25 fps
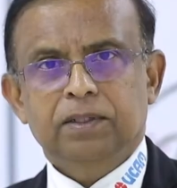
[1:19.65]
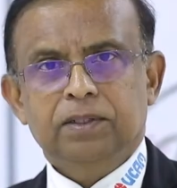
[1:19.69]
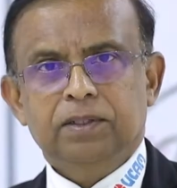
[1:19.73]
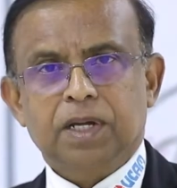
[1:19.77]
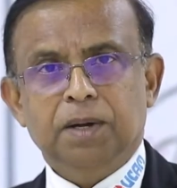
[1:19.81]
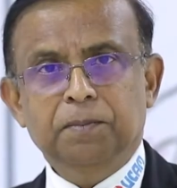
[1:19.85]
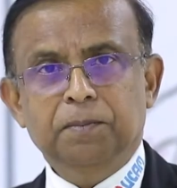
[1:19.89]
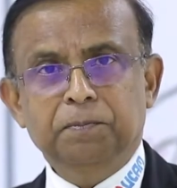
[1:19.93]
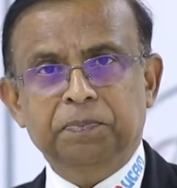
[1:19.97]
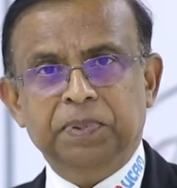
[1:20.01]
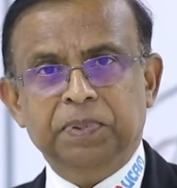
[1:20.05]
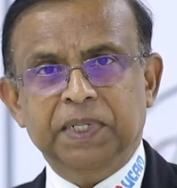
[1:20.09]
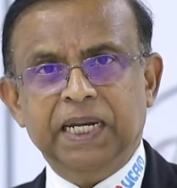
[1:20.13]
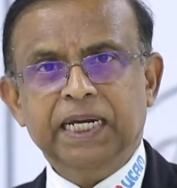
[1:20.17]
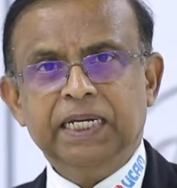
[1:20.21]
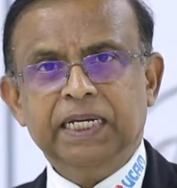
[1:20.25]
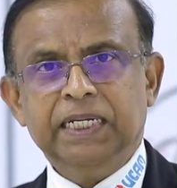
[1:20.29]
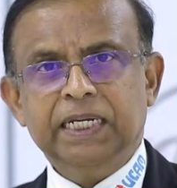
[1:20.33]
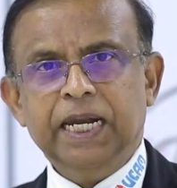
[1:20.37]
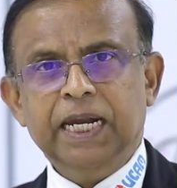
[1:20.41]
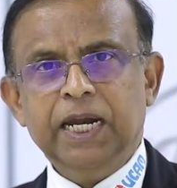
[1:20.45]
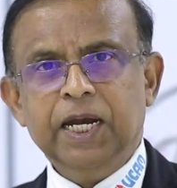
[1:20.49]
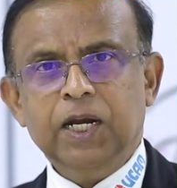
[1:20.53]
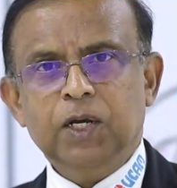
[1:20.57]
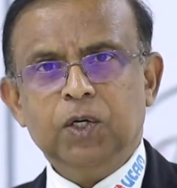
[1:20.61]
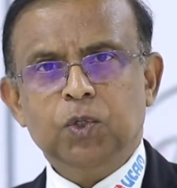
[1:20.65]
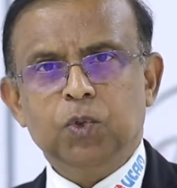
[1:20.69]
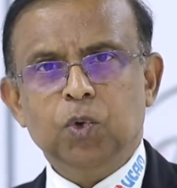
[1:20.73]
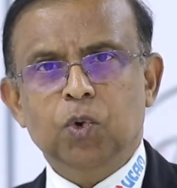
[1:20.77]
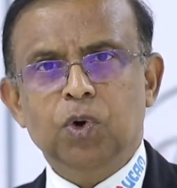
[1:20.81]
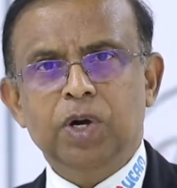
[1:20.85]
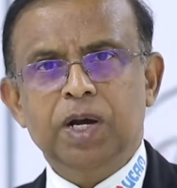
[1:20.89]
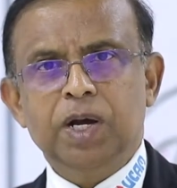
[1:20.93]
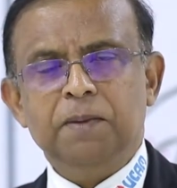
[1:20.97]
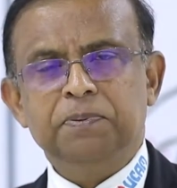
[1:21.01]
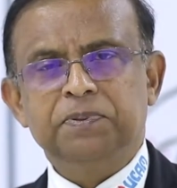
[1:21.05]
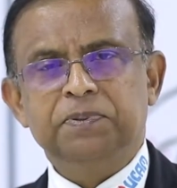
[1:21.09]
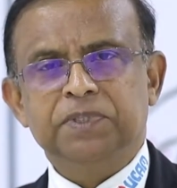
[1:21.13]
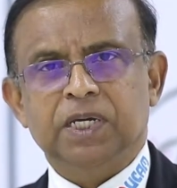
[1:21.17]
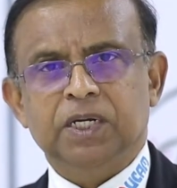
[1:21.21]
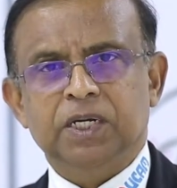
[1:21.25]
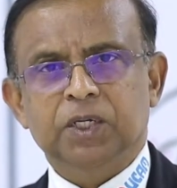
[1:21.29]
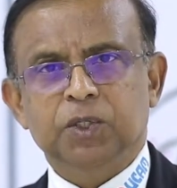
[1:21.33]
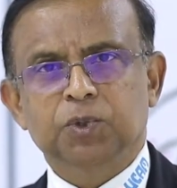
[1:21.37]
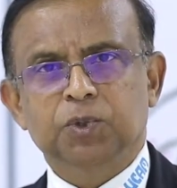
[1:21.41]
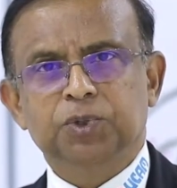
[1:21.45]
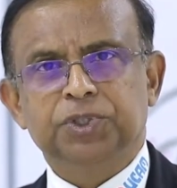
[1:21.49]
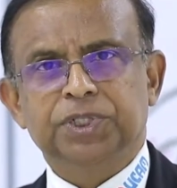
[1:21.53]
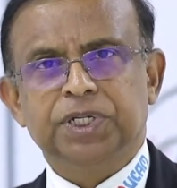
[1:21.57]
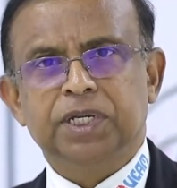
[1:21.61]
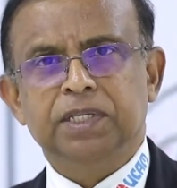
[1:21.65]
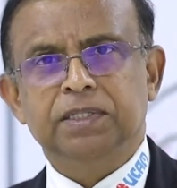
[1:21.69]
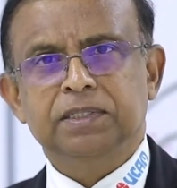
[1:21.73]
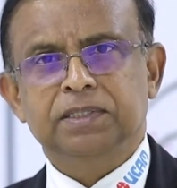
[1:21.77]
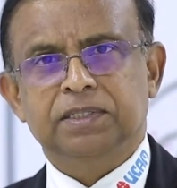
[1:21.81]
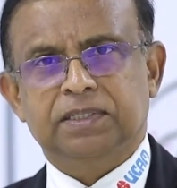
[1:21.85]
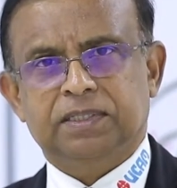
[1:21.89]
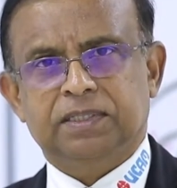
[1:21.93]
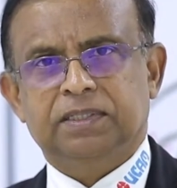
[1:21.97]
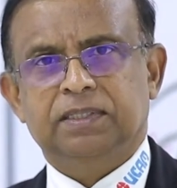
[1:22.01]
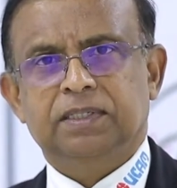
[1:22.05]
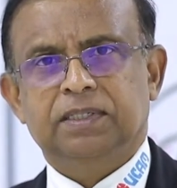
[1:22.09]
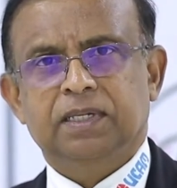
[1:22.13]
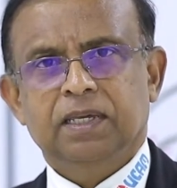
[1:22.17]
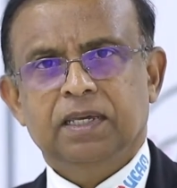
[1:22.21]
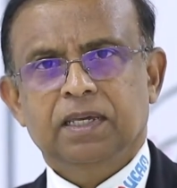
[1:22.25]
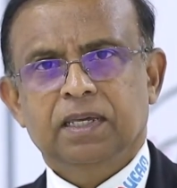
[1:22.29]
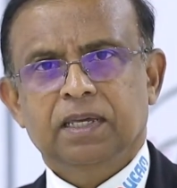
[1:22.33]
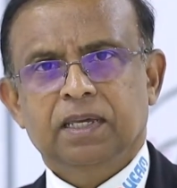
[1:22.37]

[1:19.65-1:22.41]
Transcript: completely tooled up solutions,